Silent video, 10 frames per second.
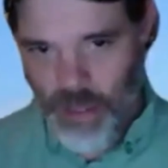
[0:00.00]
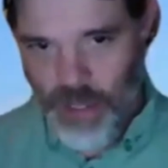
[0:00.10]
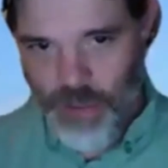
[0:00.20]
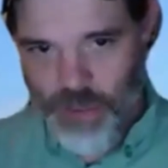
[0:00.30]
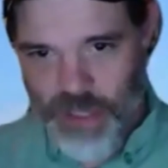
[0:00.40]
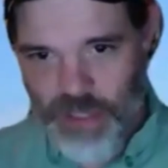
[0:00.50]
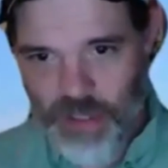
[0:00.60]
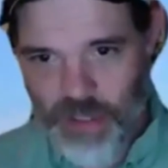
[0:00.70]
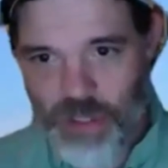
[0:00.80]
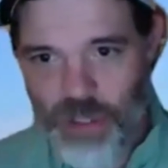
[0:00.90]
he was
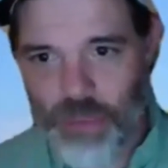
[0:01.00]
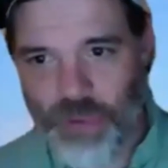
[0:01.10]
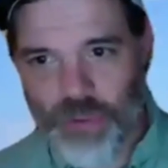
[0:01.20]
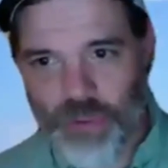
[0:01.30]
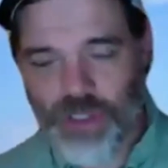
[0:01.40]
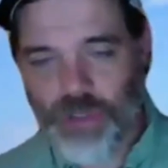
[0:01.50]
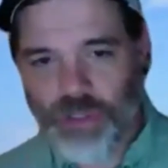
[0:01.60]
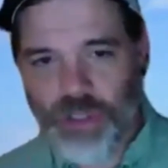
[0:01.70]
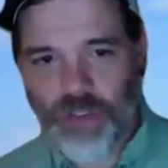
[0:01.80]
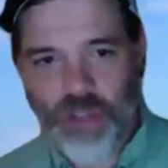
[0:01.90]
basically terminal, and she
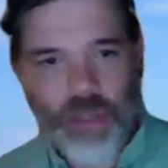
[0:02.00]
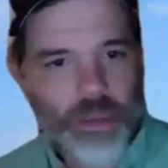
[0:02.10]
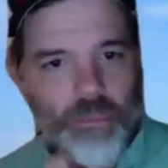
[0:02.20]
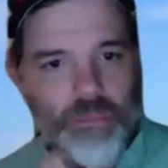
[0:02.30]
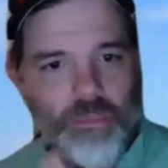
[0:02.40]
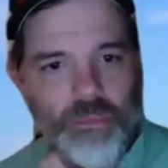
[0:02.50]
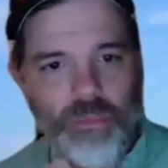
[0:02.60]
was giving him,